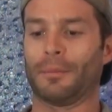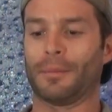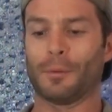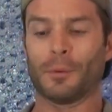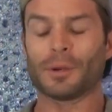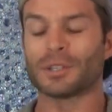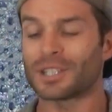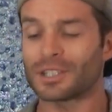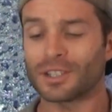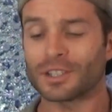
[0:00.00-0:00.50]

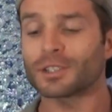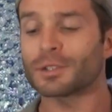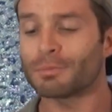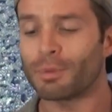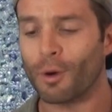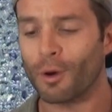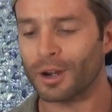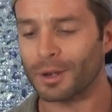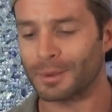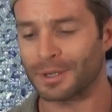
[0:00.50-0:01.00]
which is
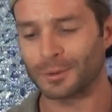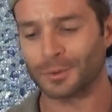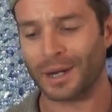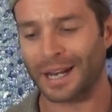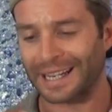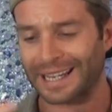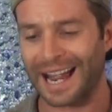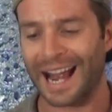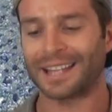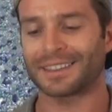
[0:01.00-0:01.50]
disappointing because when
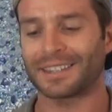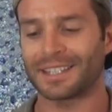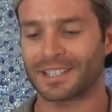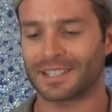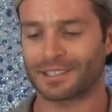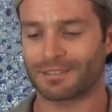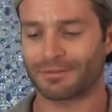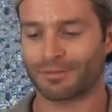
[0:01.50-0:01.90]
I got this